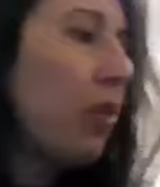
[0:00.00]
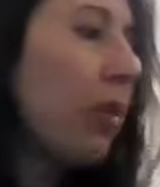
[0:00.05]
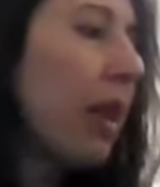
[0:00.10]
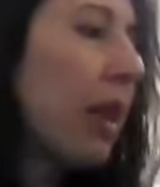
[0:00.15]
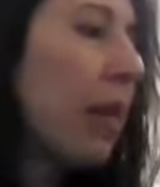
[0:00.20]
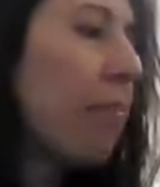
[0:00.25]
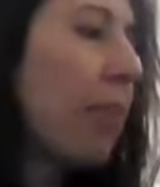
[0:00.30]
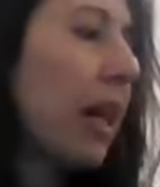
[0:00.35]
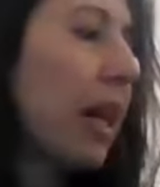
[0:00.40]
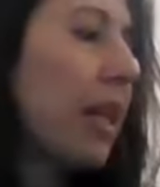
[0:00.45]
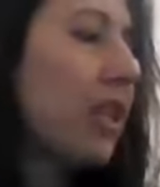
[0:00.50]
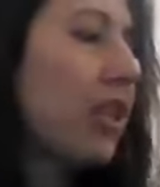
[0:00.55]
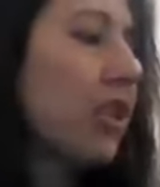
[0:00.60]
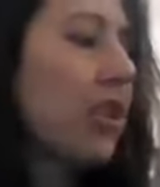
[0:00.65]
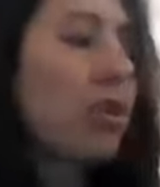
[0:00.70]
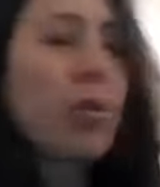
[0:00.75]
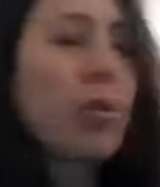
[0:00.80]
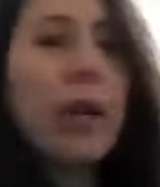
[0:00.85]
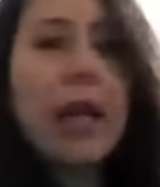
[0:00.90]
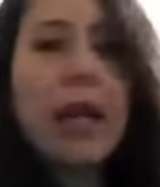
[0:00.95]
You can buy
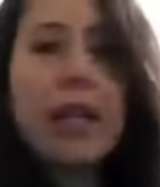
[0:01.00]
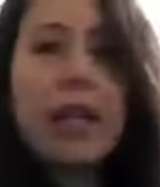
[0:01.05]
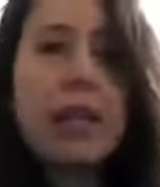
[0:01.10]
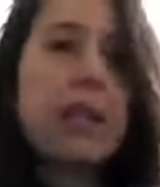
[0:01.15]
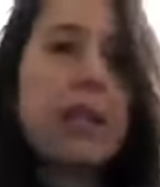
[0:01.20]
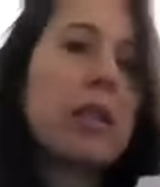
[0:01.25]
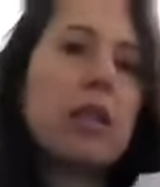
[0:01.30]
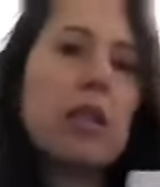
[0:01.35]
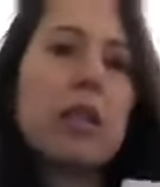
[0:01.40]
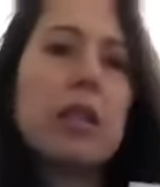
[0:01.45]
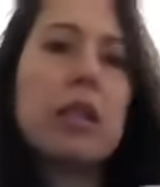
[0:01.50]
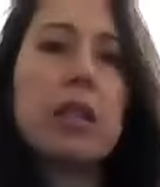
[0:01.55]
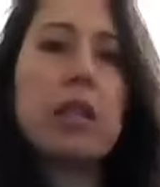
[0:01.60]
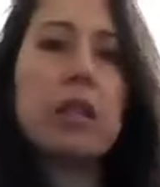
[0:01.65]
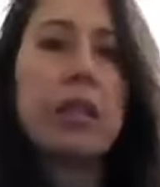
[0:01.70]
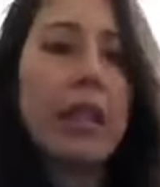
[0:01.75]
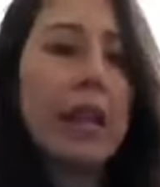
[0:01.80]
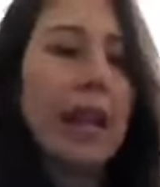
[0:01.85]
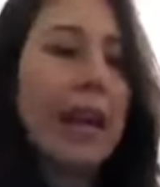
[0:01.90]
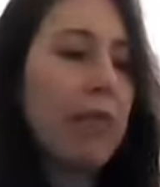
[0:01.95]
shredded coconut.